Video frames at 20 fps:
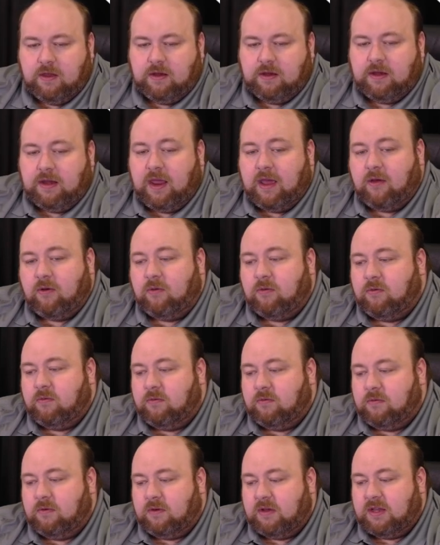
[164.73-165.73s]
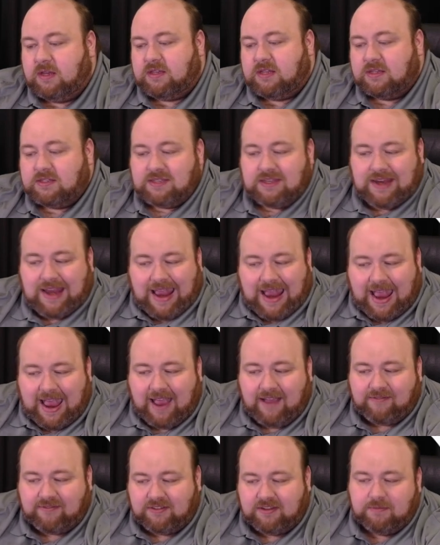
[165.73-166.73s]
Now, it doesn't
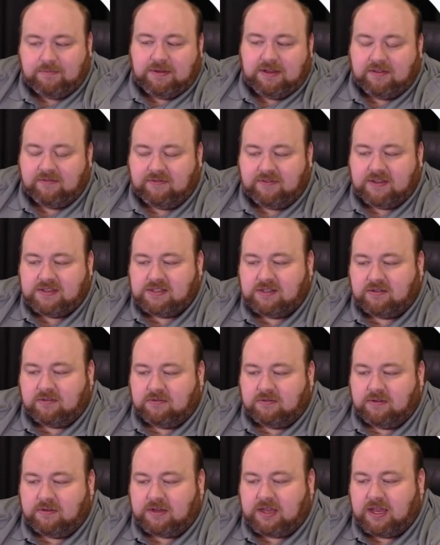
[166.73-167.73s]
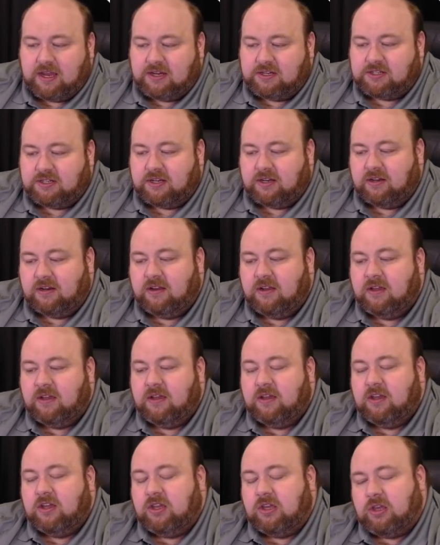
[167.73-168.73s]
have to be a physical location.
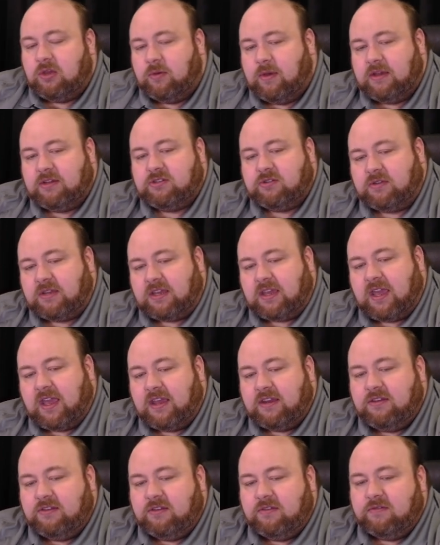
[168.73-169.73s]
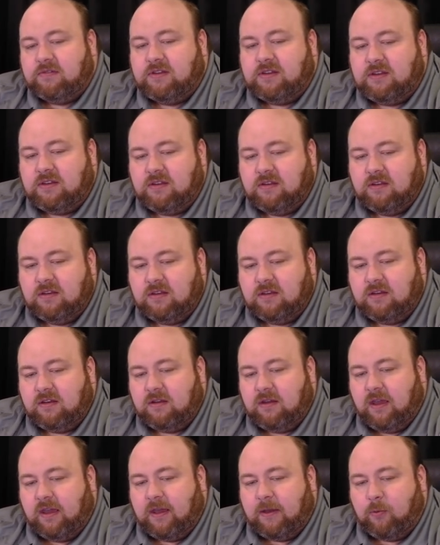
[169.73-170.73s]
You actually can do
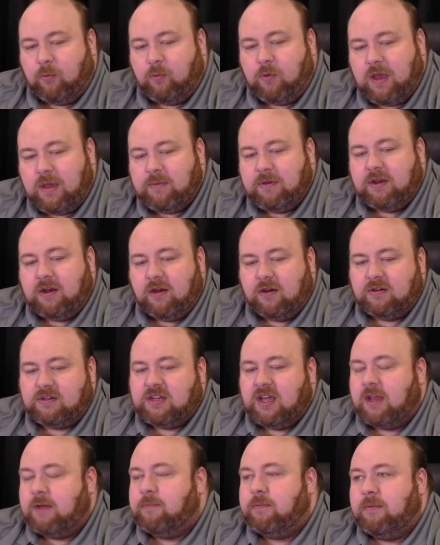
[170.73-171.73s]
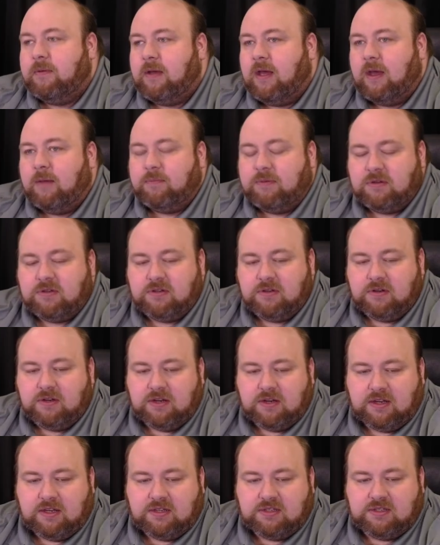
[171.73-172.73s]
webinar type
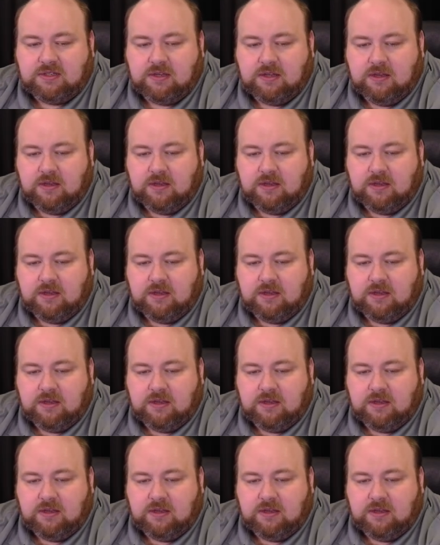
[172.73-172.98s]
opportunities.